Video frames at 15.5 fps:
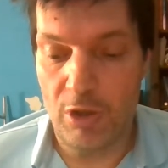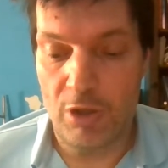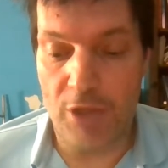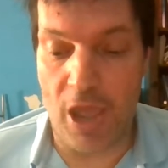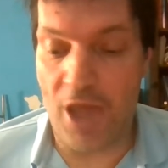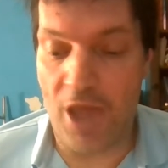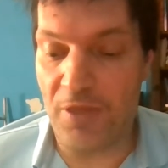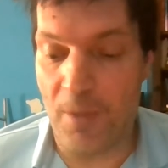
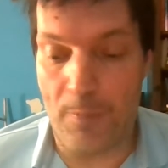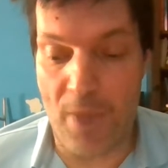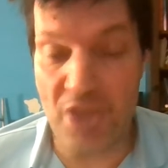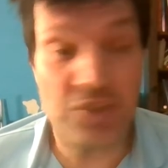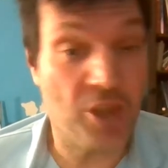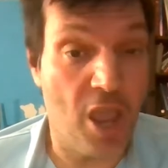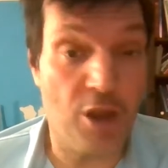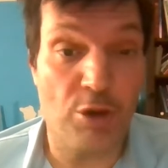They had the
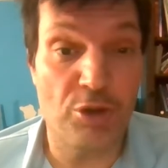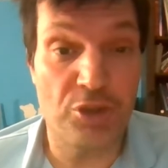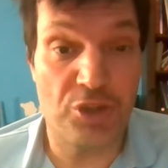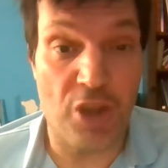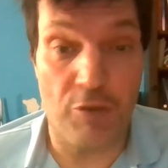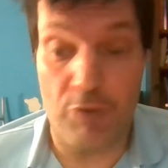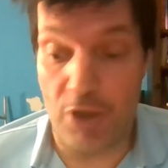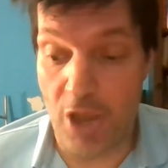best angles,
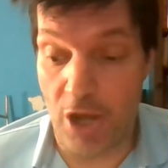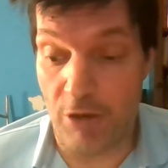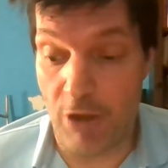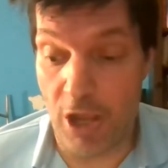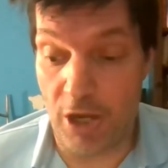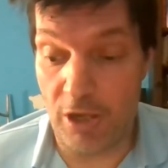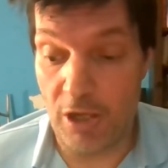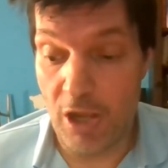as I
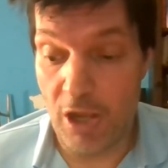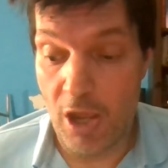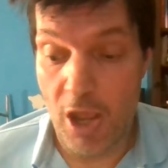reiterated,